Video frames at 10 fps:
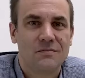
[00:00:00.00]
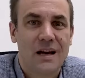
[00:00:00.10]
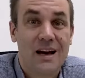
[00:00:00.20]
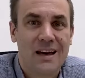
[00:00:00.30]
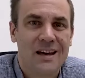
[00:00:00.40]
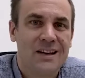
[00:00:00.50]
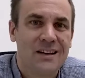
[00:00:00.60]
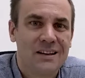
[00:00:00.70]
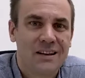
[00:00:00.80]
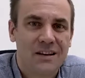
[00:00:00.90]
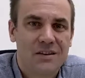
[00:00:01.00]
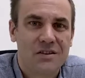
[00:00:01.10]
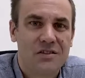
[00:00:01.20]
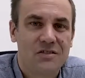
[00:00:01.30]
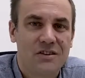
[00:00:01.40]
Hi,
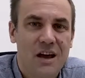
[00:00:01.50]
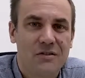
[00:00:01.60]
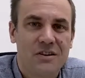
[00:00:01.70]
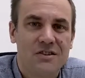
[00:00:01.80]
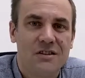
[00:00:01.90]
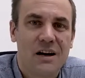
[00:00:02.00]
this is David.